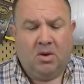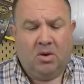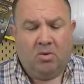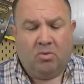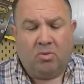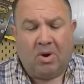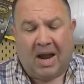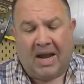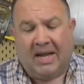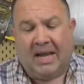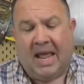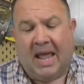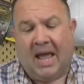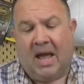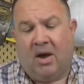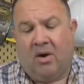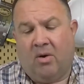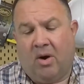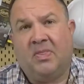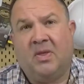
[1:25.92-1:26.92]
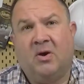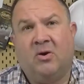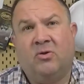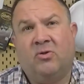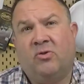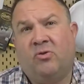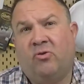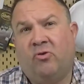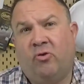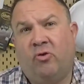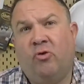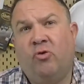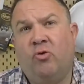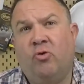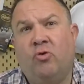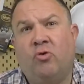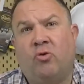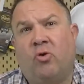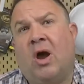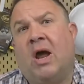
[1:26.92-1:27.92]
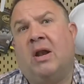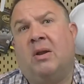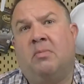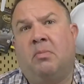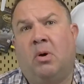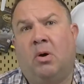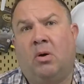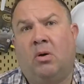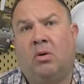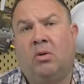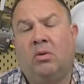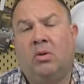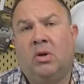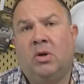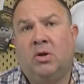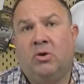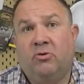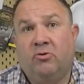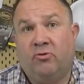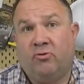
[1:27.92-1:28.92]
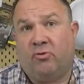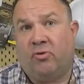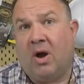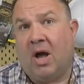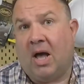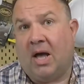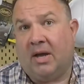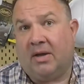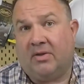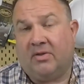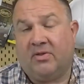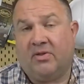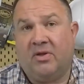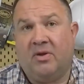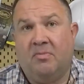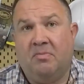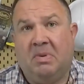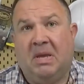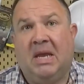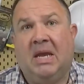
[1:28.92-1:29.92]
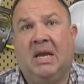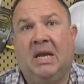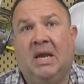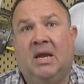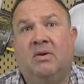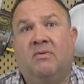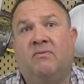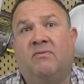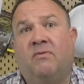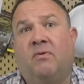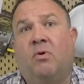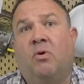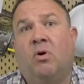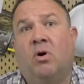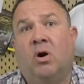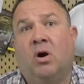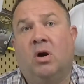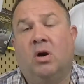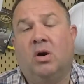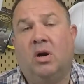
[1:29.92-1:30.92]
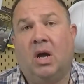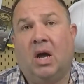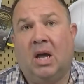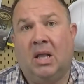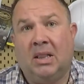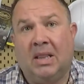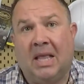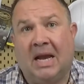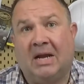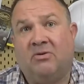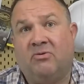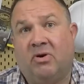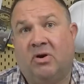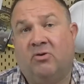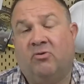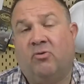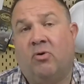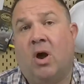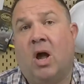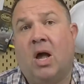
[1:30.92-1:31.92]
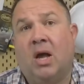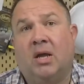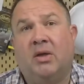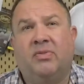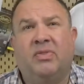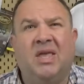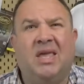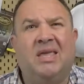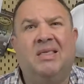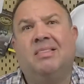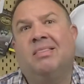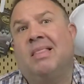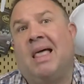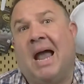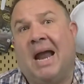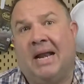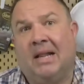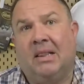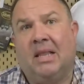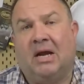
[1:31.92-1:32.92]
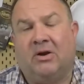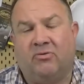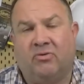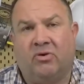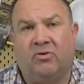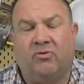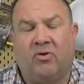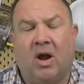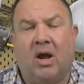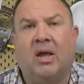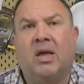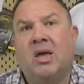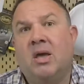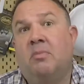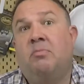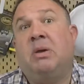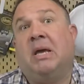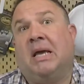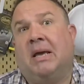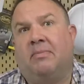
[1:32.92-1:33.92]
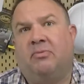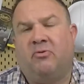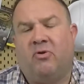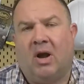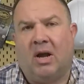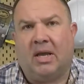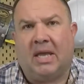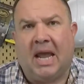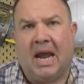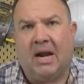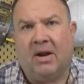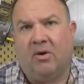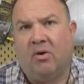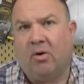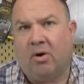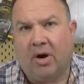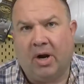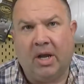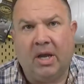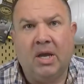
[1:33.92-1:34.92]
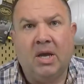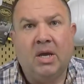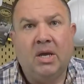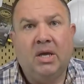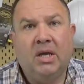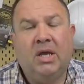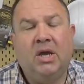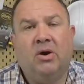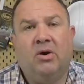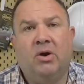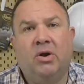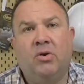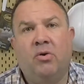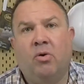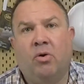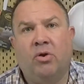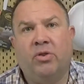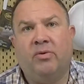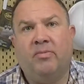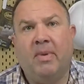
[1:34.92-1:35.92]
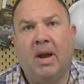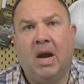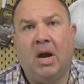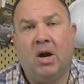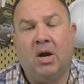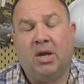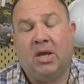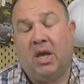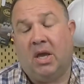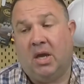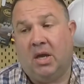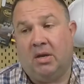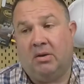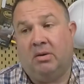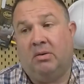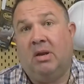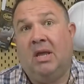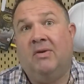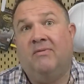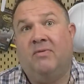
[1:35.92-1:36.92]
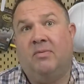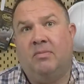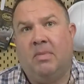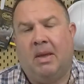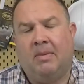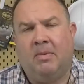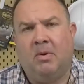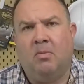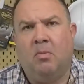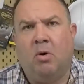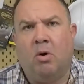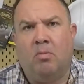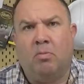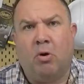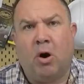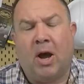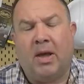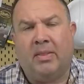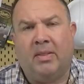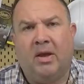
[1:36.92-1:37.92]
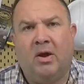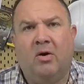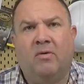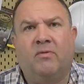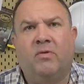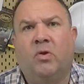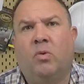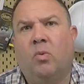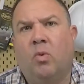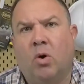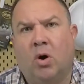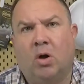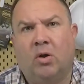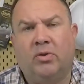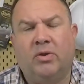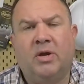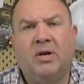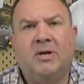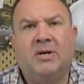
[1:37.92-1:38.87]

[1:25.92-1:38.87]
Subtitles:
Right now, there's 2 credible trucks competing for electric truck, the light electric truck, pickup truck category here in North America and even maybe more broadly over the world.